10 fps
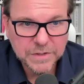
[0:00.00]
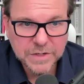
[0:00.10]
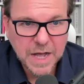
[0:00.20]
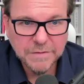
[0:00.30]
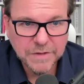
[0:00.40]

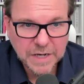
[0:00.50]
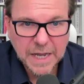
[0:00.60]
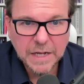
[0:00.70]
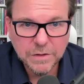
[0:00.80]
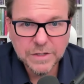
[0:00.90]
He's not even
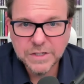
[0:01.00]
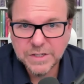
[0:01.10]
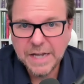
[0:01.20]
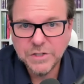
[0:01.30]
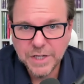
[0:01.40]
hit the
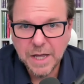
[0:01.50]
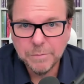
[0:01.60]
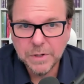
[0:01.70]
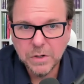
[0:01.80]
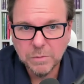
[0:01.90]
States
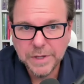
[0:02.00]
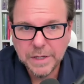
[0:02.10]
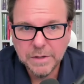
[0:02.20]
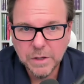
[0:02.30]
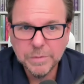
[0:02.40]
yet, but he'll
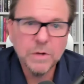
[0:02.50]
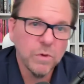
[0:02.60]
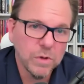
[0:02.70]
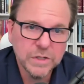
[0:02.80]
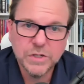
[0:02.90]
be in
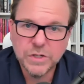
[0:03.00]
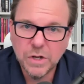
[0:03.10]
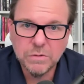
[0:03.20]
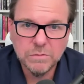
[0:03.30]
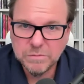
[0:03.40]
Rolling
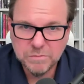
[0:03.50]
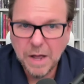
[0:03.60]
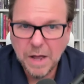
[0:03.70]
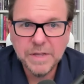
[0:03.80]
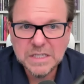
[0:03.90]
Stone
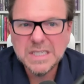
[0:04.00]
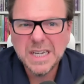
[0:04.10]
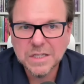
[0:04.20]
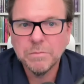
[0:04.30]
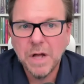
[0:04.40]
probably in
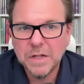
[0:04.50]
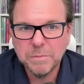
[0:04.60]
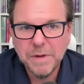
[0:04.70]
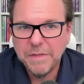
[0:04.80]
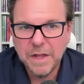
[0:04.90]
6
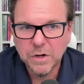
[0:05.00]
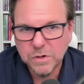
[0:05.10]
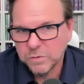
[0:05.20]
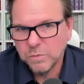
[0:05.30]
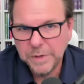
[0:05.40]
months. By then, of
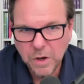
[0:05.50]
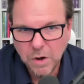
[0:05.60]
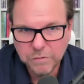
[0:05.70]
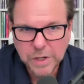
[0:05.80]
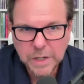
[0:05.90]
course, we'll be
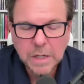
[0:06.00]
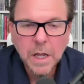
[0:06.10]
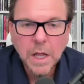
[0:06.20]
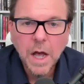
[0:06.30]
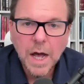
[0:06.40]
over it.
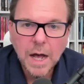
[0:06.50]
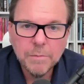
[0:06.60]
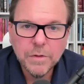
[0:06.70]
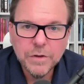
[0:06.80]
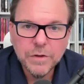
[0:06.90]

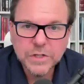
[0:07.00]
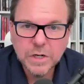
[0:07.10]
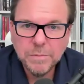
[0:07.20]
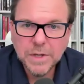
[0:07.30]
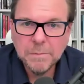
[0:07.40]
There's
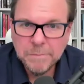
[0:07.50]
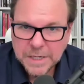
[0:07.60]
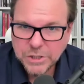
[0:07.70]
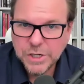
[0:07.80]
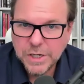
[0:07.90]
going to be a
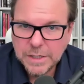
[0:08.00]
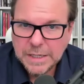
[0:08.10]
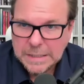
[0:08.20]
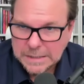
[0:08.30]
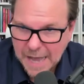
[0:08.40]
midget
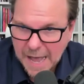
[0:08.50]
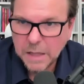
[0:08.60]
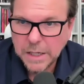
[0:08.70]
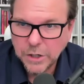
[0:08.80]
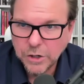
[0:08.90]
in this alley.